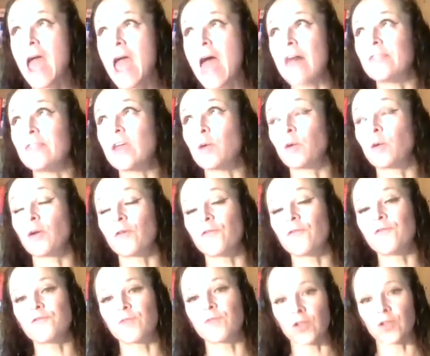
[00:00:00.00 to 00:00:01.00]
and they were
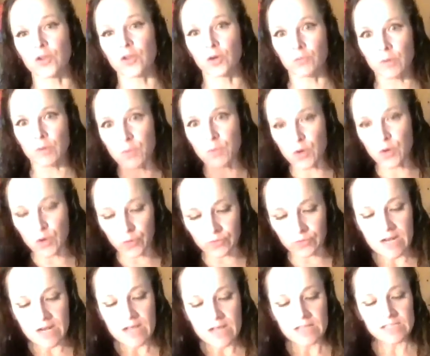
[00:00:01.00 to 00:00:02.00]
further
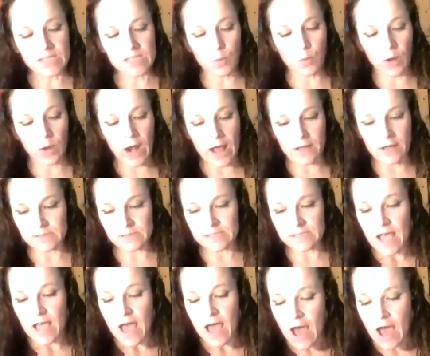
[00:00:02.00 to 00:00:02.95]
removed somewhere else.